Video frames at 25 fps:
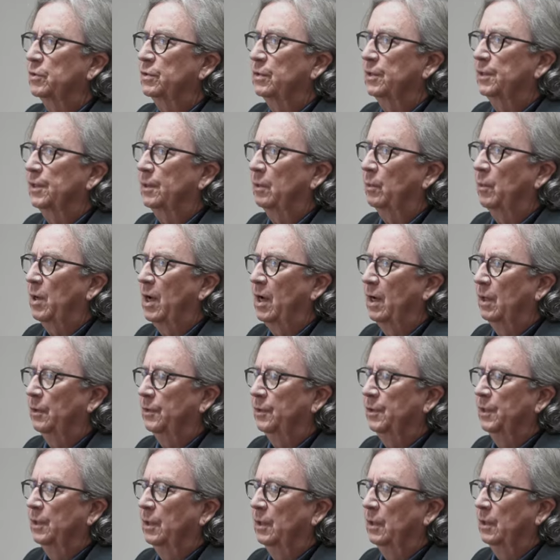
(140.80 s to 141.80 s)
around
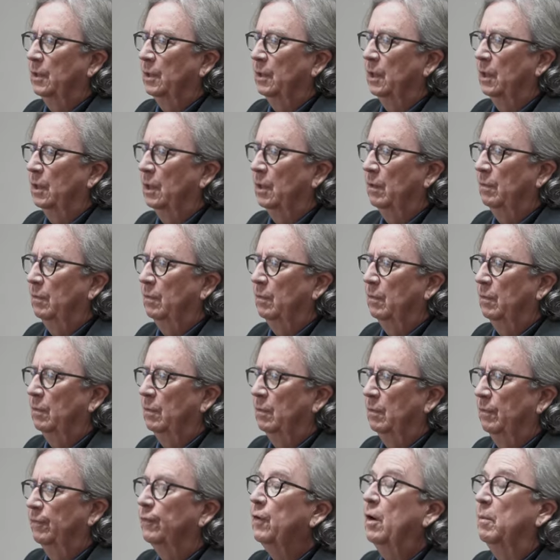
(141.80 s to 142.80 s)

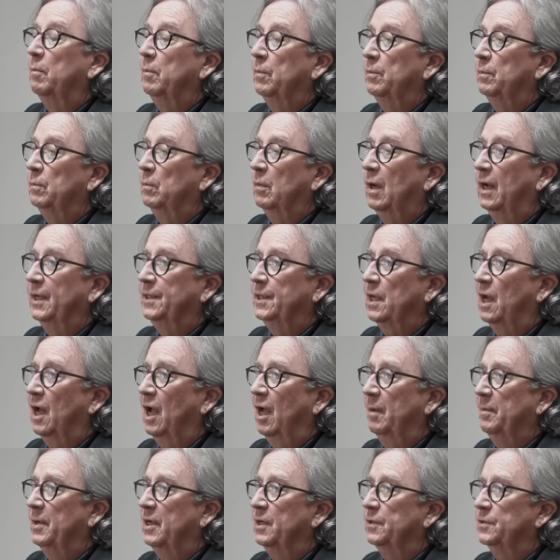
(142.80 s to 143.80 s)
from my time
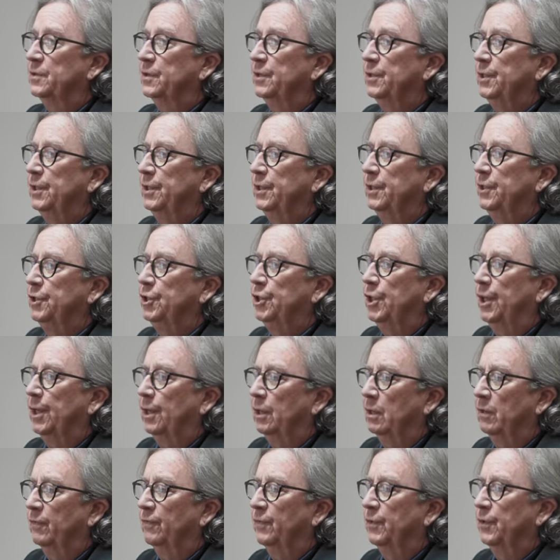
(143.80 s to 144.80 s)
as the chair of
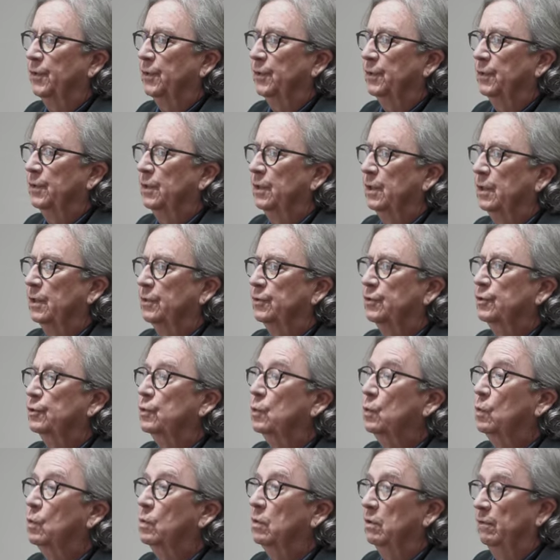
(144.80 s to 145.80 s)
the
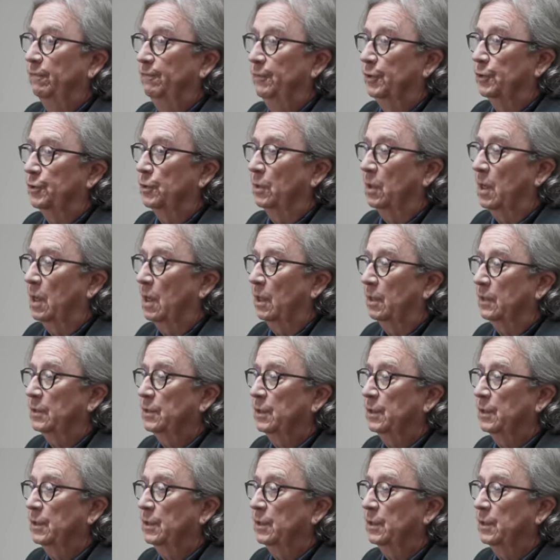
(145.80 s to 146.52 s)
School of Visual Arts.